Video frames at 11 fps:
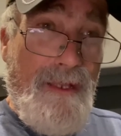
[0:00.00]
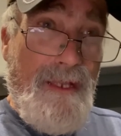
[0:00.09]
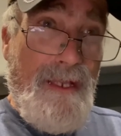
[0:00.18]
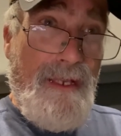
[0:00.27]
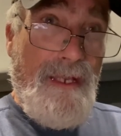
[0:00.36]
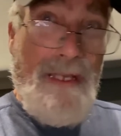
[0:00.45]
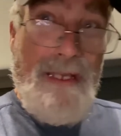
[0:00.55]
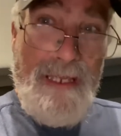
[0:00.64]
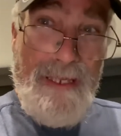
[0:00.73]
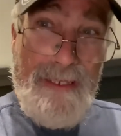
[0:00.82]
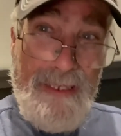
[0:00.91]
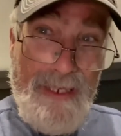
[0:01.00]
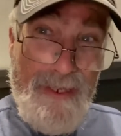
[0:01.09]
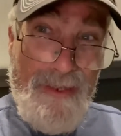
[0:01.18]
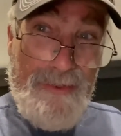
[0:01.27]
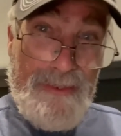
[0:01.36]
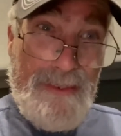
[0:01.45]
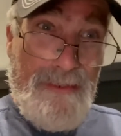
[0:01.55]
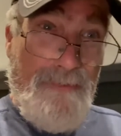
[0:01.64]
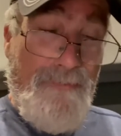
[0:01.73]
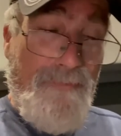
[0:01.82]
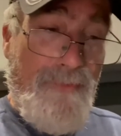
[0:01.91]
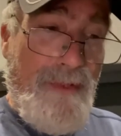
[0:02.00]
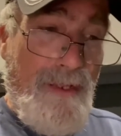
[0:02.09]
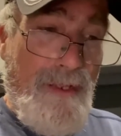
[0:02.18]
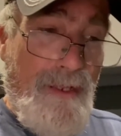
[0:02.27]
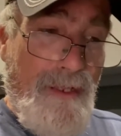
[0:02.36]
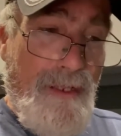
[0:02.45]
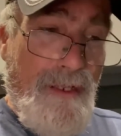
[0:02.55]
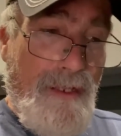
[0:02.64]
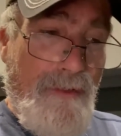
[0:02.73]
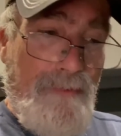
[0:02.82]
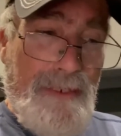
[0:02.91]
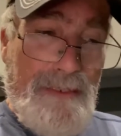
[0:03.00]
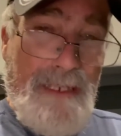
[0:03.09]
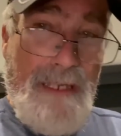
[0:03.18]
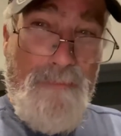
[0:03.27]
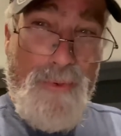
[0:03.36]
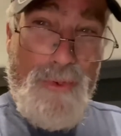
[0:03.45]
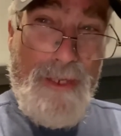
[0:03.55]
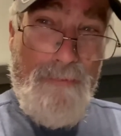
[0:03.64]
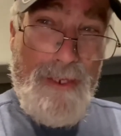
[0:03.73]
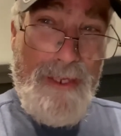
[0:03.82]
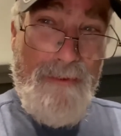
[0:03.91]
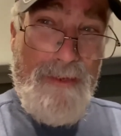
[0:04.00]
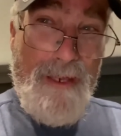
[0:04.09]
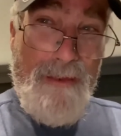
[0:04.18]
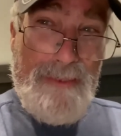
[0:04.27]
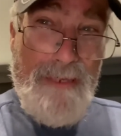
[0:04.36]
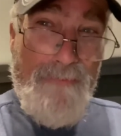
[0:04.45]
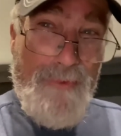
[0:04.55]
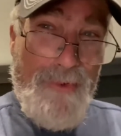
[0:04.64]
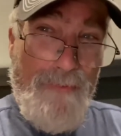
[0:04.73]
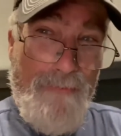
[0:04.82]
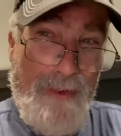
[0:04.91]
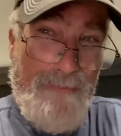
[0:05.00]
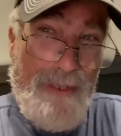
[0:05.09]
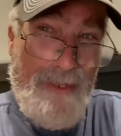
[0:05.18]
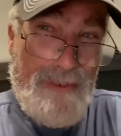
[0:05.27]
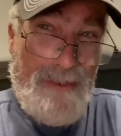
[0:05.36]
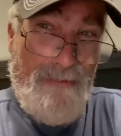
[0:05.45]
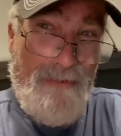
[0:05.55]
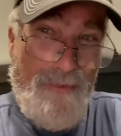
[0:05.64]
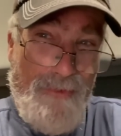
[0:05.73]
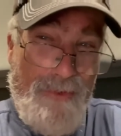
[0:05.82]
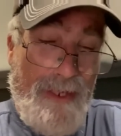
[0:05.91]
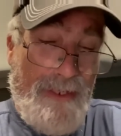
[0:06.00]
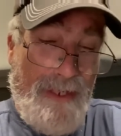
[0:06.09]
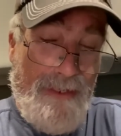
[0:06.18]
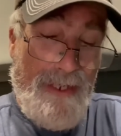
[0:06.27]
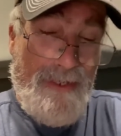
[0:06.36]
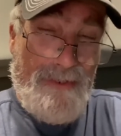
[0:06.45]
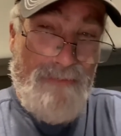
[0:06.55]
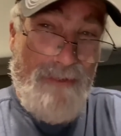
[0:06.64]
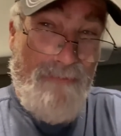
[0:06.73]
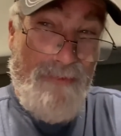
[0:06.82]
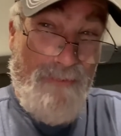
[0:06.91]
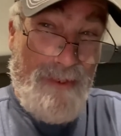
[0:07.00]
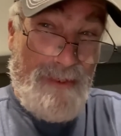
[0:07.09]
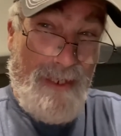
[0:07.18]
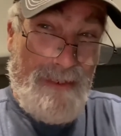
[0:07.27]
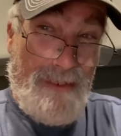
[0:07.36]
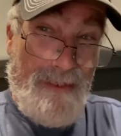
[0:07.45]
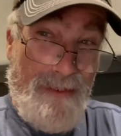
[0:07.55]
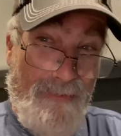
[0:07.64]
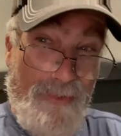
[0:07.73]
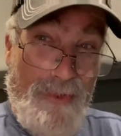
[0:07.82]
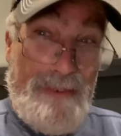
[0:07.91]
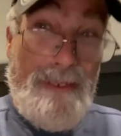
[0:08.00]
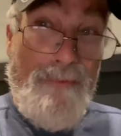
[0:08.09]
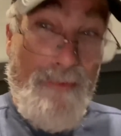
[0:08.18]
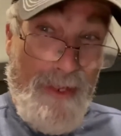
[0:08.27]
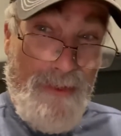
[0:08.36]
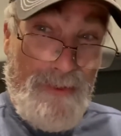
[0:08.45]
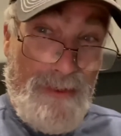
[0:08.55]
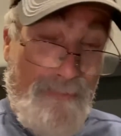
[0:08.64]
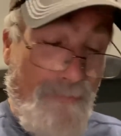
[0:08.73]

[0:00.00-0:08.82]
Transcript: and, and anything else, I just keep putting money. You know, I've saved thirty-five thousand or uh, thirty-eight thousand, whatever it was last year, thirty-seven thousand.